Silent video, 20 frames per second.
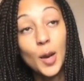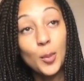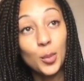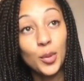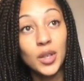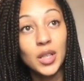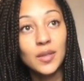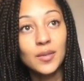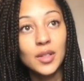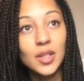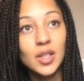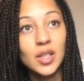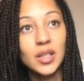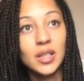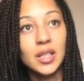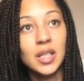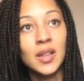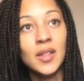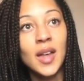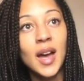Previous
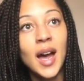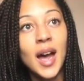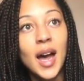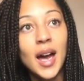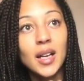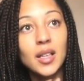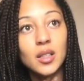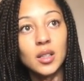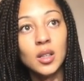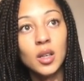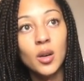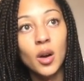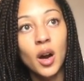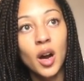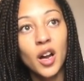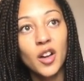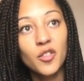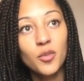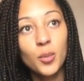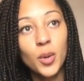to that,
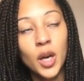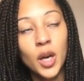I've